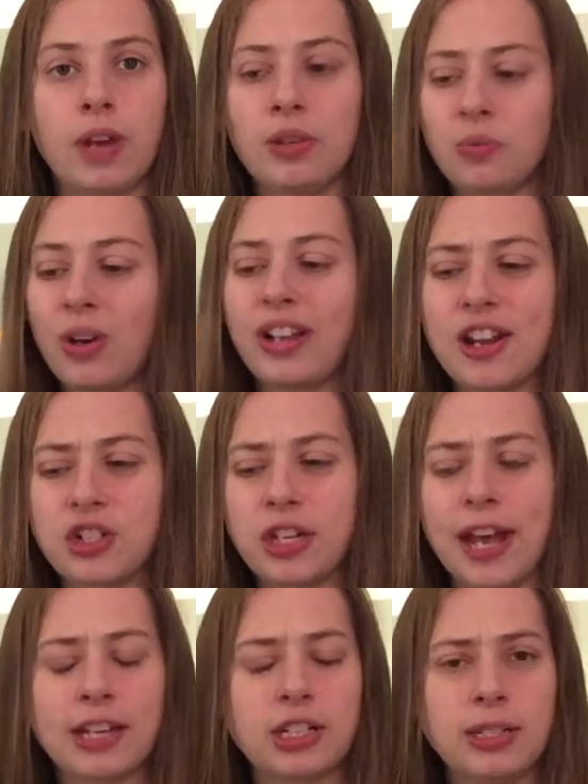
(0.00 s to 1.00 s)
and what I
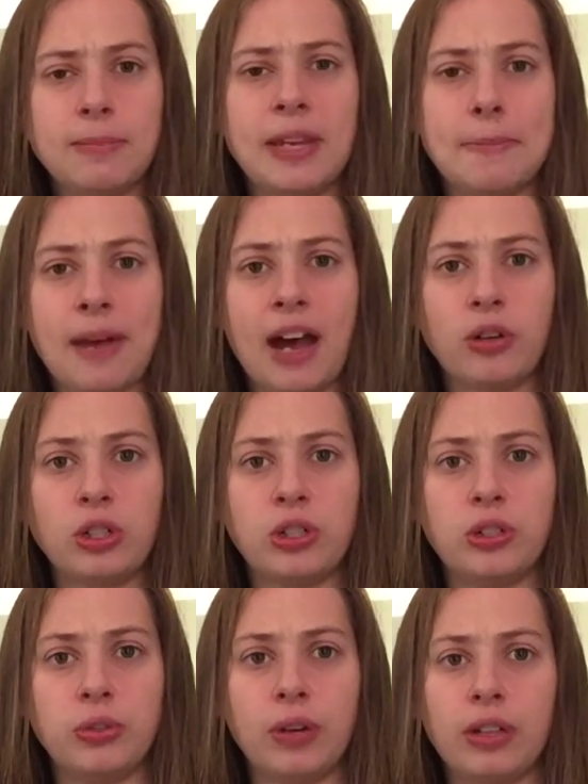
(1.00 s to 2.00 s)
should actually be empowered
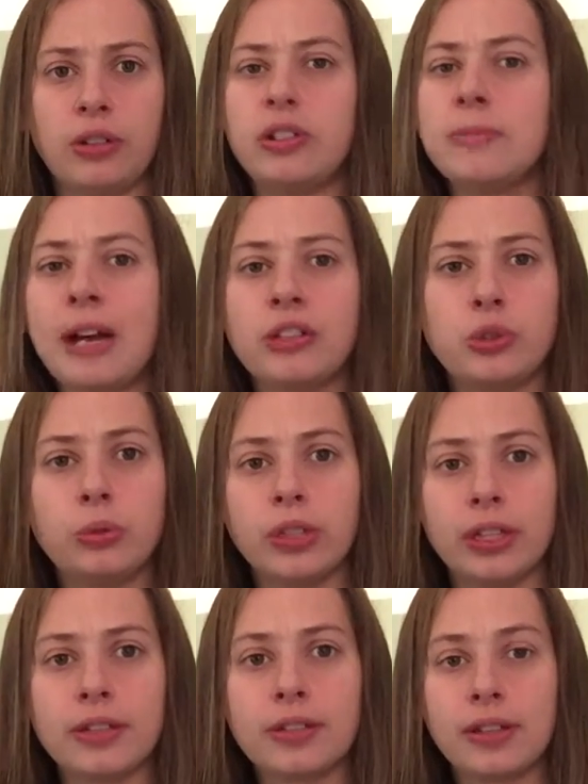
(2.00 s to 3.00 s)
to do. I learned about
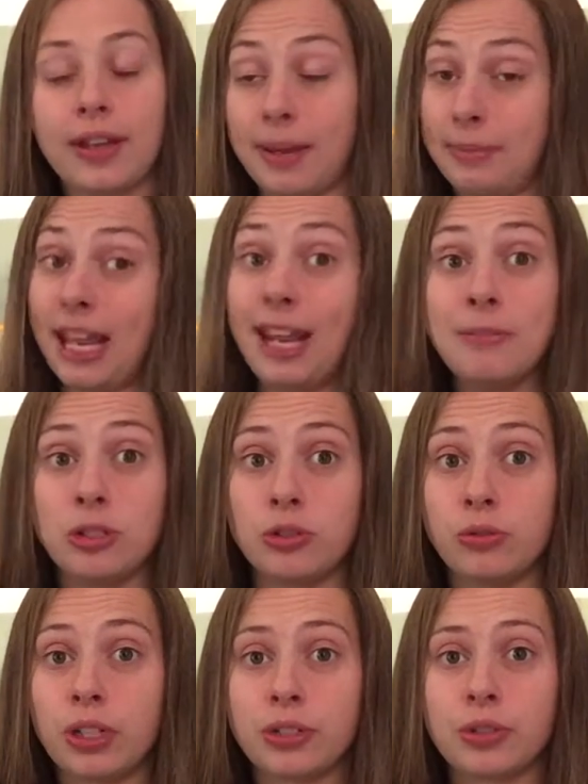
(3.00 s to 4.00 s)
doulas. I became a
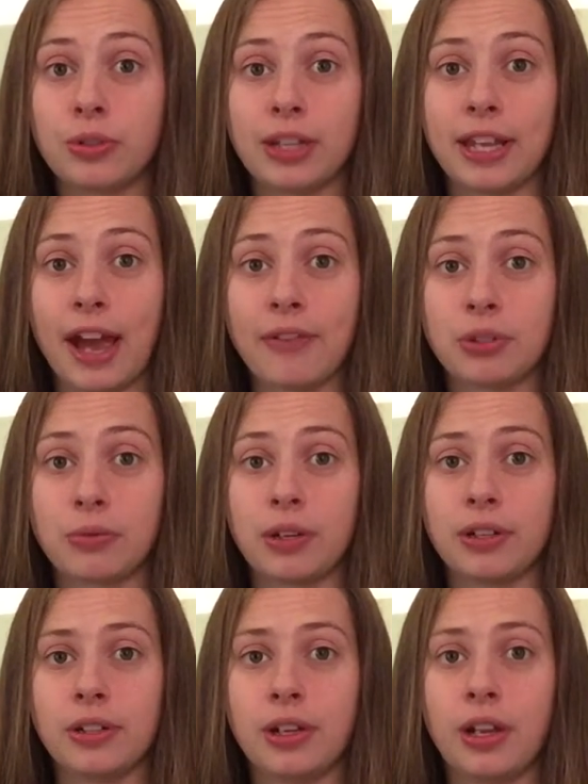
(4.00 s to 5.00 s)
doula shortly
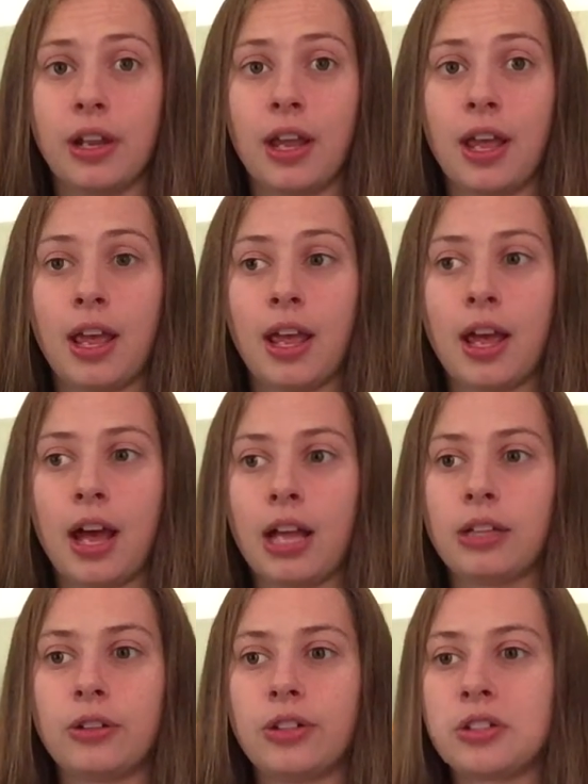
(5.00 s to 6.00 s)
afterward.
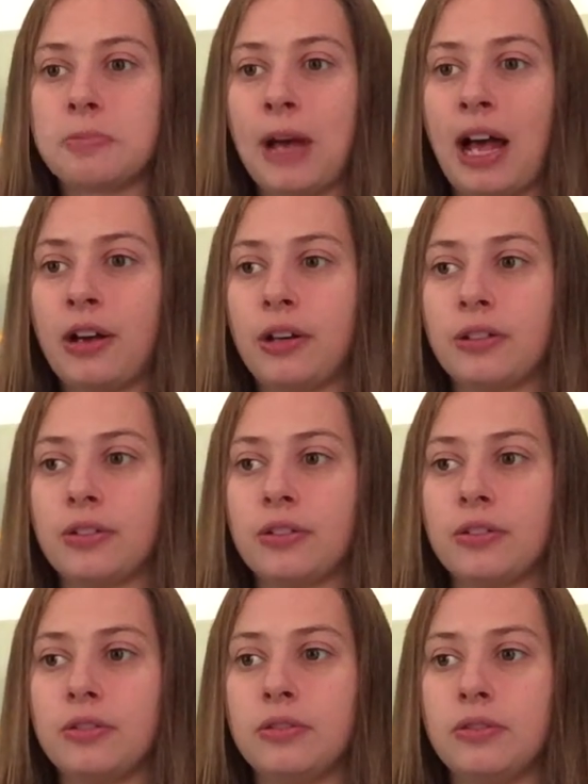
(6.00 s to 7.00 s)
I learned about,
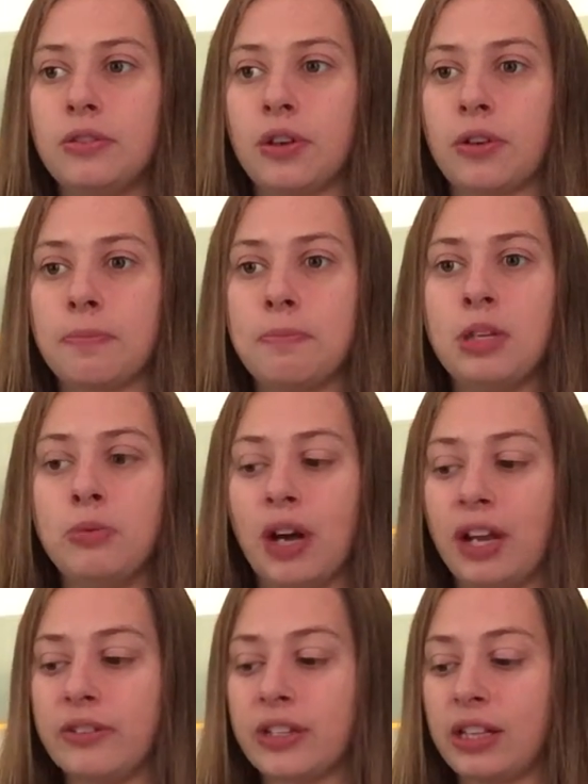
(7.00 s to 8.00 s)

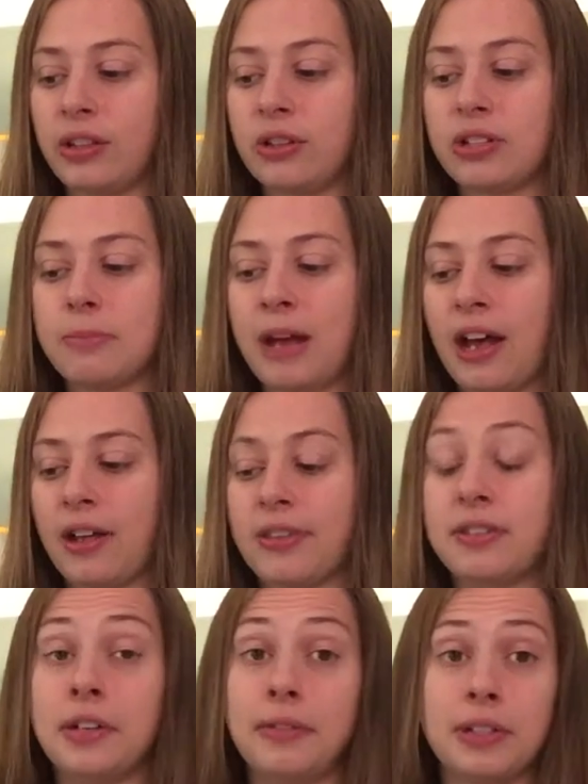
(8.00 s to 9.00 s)
midwives. I learned about
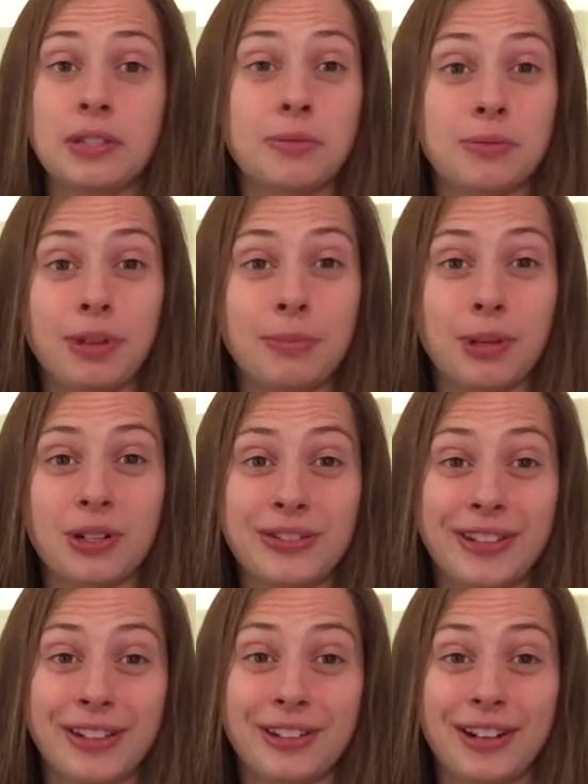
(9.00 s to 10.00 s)
the difference between a birth
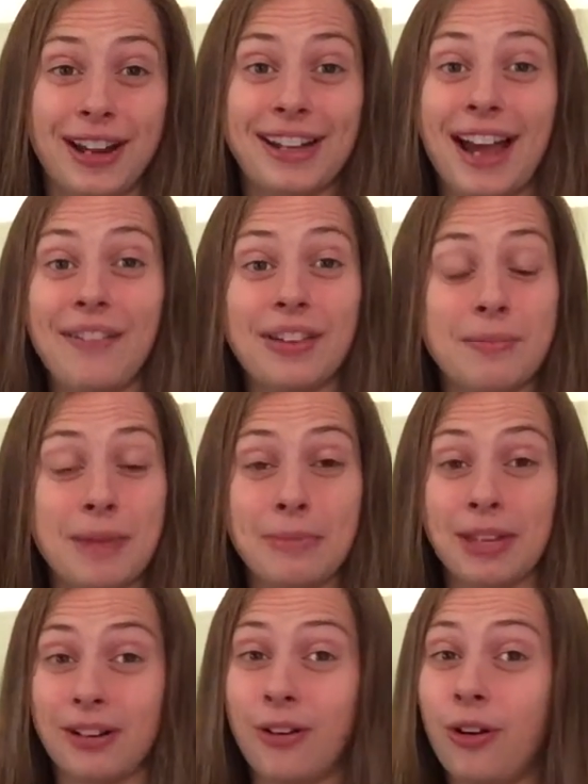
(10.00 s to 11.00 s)
center and having a
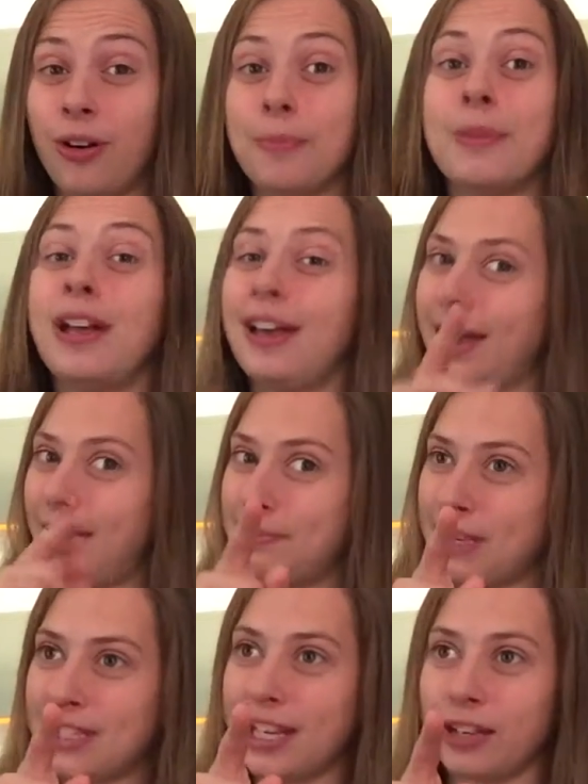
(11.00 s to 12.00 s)
baby at home. I had
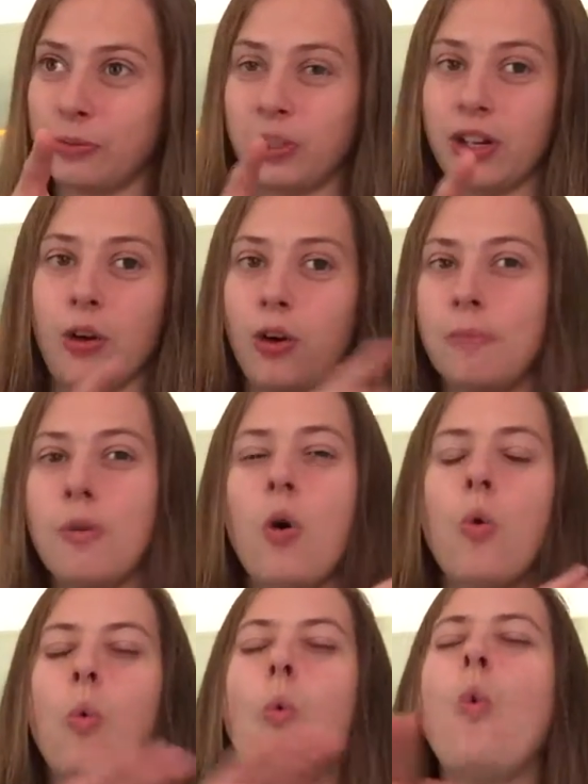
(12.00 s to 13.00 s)
my second one at home.
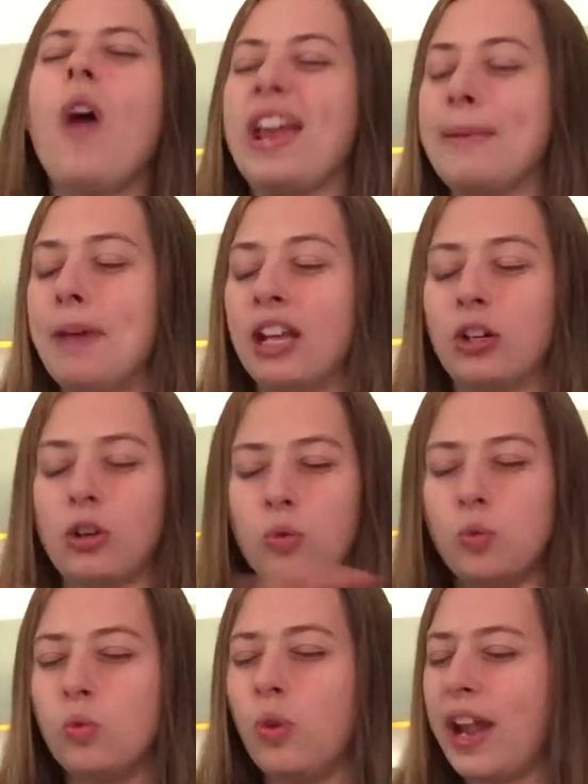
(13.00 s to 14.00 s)
Way better,
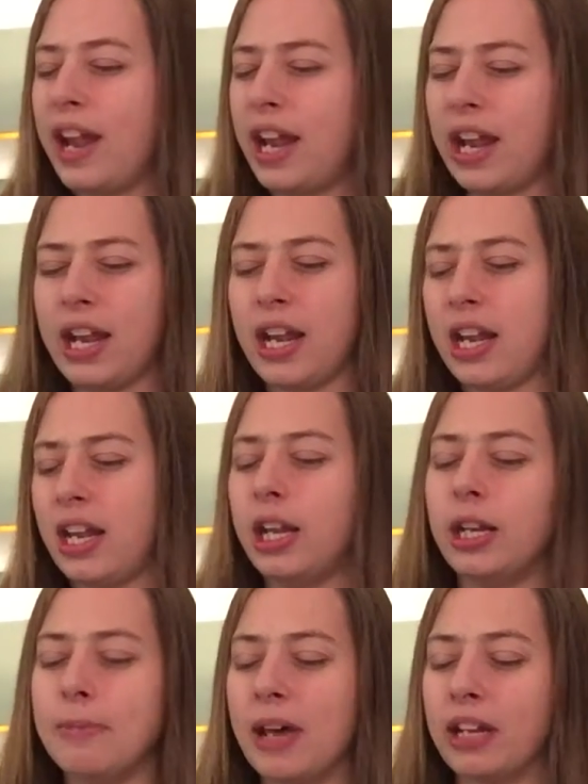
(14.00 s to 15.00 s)

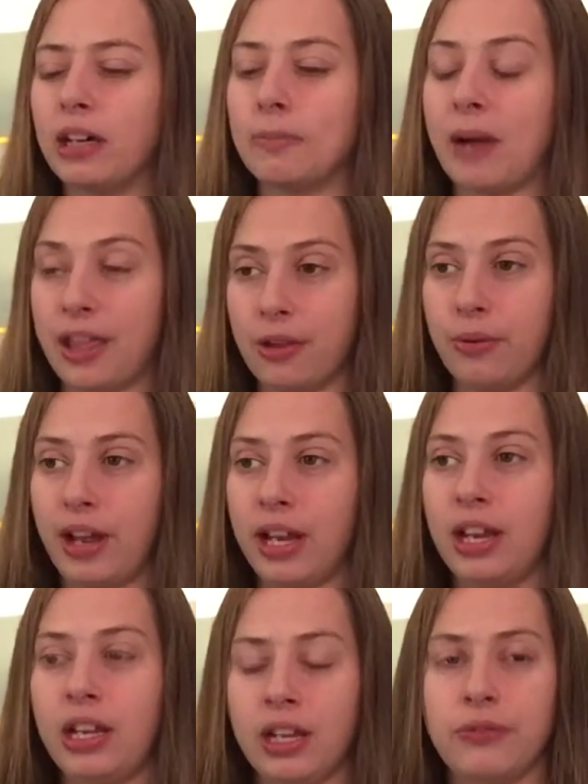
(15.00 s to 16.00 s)
by the
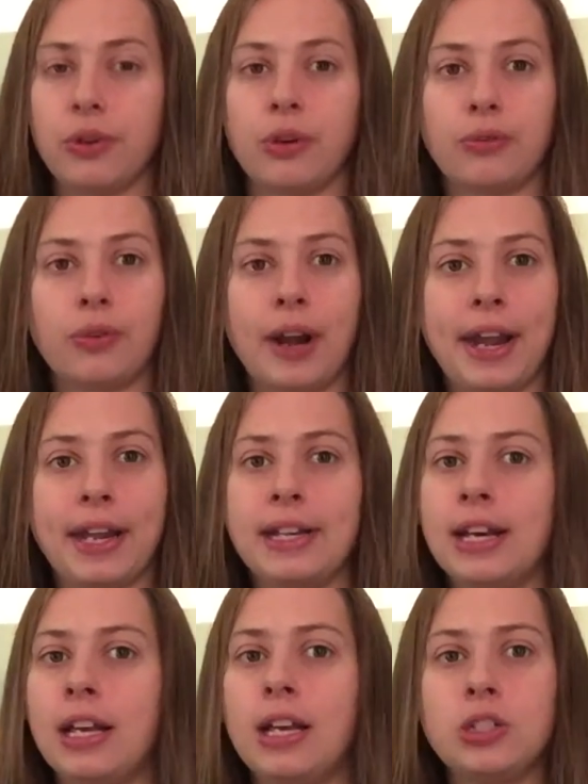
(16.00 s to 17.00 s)
way. If you're
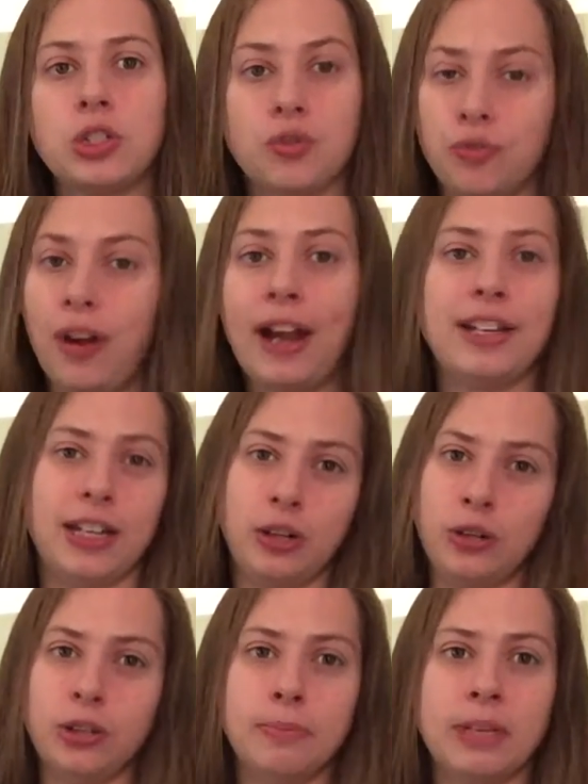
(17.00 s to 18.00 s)
afraid, just find a
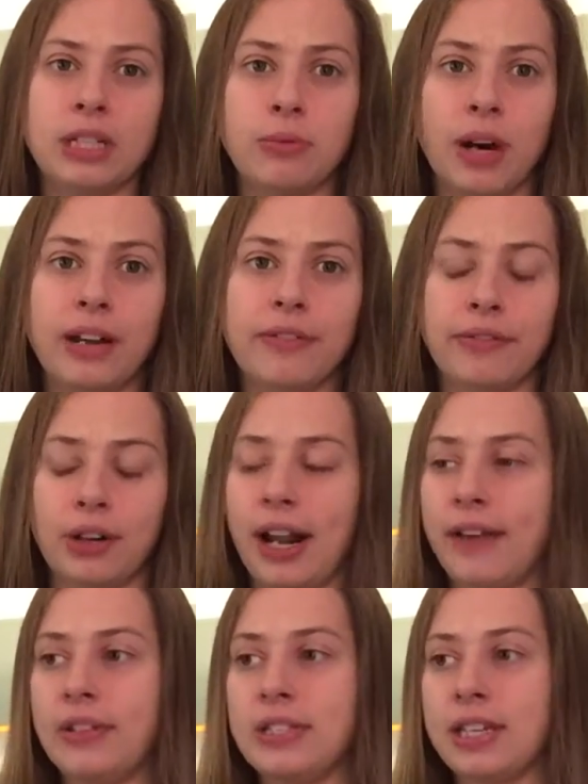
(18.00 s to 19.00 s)
good midwife. For
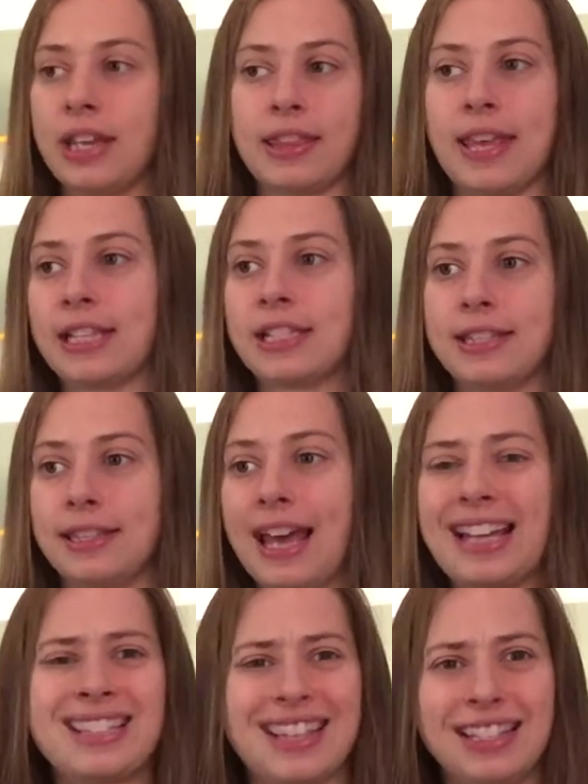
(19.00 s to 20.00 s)
heaven's sake, that's
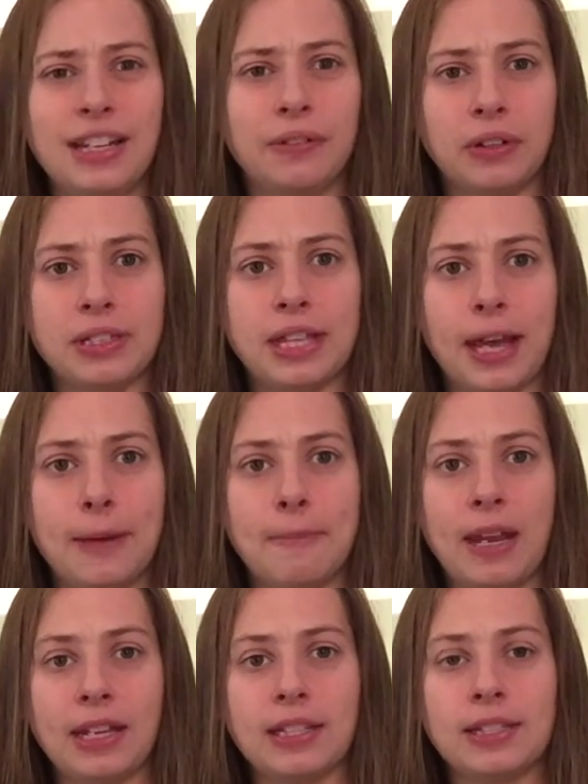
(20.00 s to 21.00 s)
the difference that
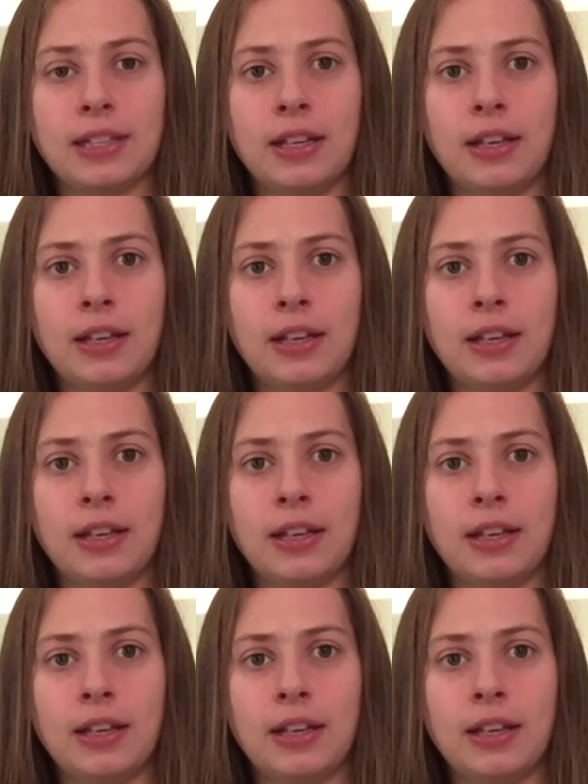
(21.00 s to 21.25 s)
makes.